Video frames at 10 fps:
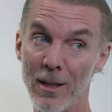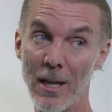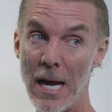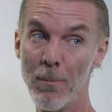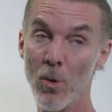a
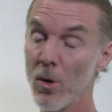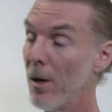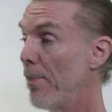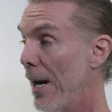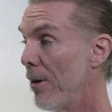lot more
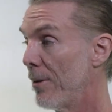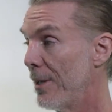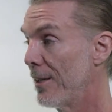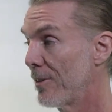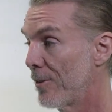about
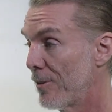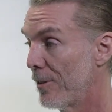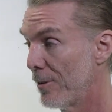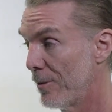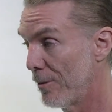its
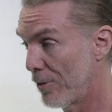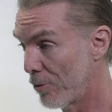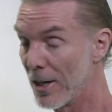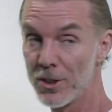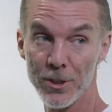
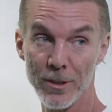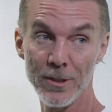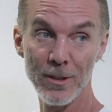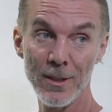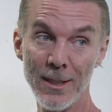
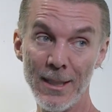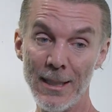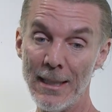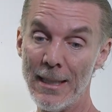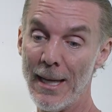structure
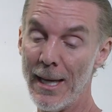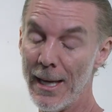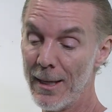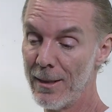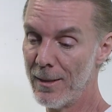
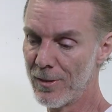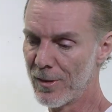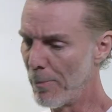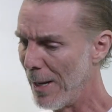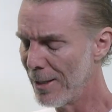and its
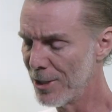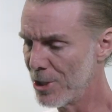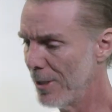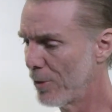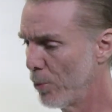
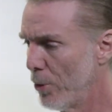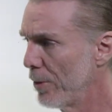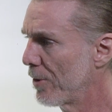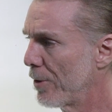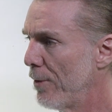topology, its
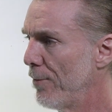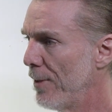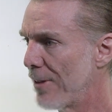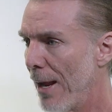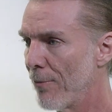ruled
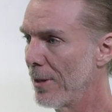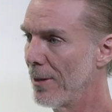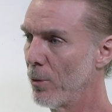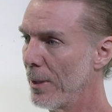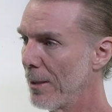surface,
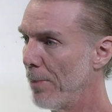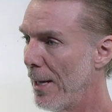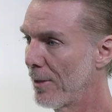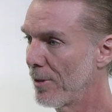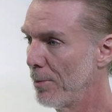everything we can
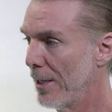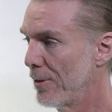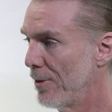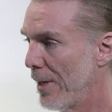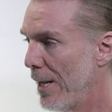possibly
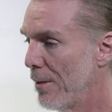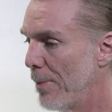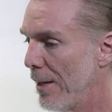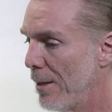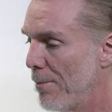understand
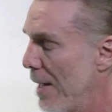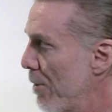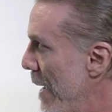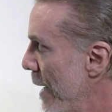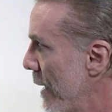about it
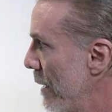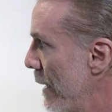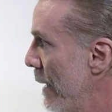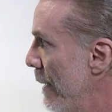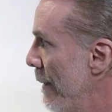
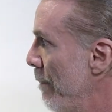mathematically,